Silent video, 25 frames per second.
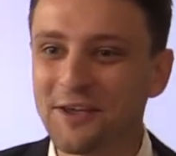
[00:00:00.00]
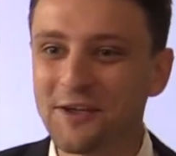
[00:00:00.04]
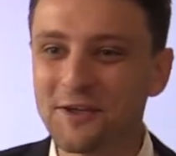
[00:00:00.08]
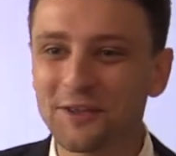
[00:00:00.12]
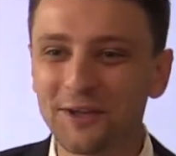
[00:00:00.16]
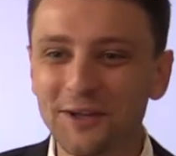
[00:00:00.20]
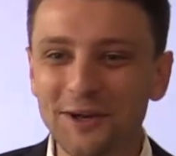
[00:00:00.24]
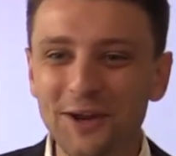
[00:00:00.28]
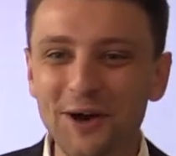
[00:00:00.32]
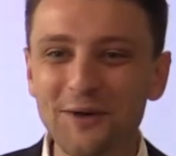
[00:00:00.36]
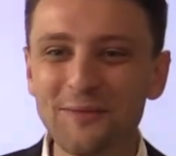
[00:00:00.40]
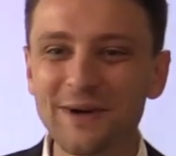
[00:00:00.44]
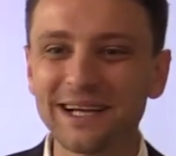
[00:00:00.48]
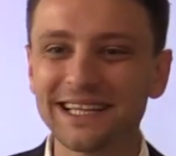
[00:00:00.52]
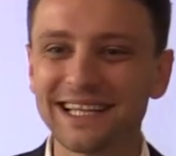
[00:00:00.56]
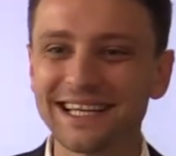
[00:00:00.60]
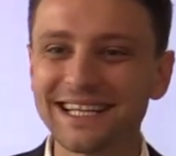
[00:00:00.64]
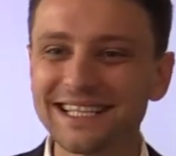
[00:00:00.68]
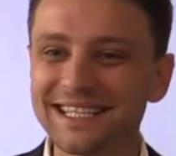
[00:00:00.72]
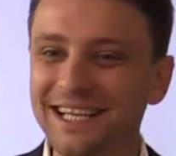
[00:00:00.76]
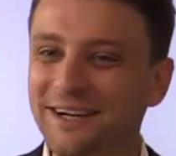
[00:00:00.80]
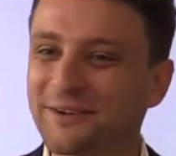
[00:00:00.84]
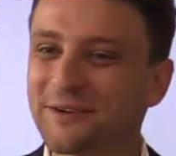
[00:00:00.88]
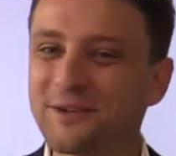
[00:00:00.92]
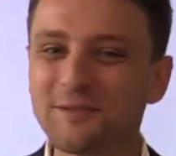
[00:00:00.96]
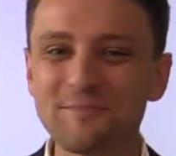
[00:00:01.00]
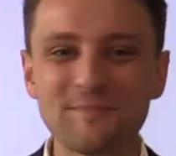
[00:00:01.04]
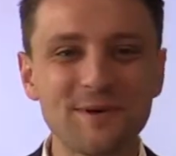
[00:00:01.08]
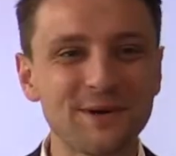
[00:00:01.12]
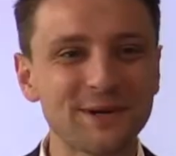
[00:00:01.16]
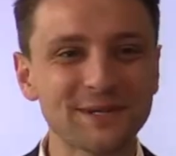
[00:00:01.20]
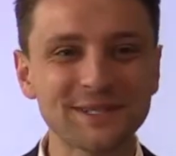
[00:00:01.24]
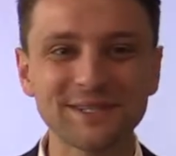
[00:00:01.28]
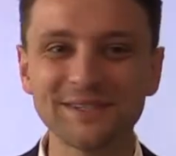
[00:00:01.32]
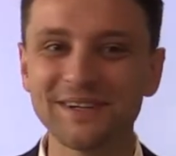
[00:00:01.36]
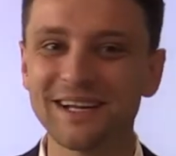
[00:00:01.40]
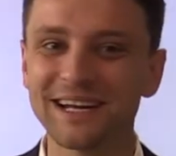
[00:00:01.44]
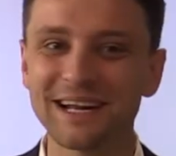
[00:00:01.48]
You don't know whether he's a good
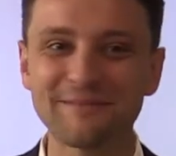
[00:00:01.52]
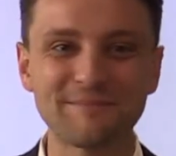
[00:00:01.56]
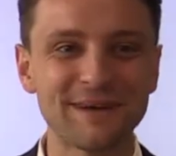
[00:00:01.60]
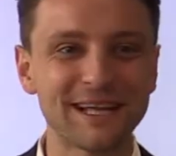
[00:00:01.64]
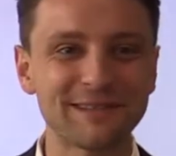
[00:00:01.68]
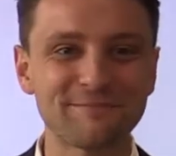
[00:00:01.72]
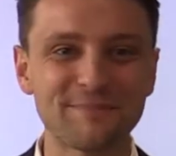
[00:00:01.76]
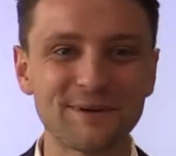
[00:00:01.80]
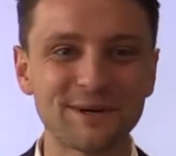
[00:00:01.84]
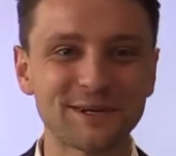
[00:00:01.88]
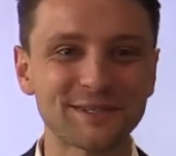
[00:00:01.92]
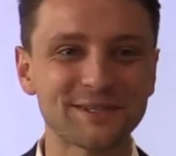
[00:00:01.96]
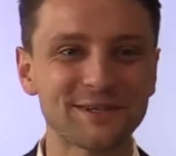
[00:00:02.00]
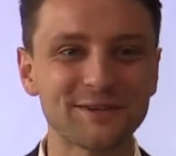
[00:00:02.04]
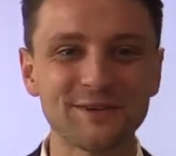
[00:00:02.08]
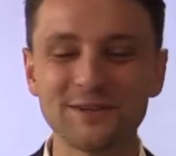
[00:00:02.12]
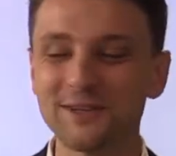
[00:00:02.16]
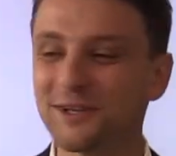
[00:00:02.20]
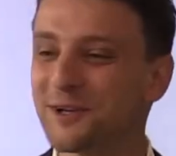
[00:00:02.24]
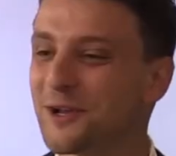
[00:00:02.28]
person or a bad person.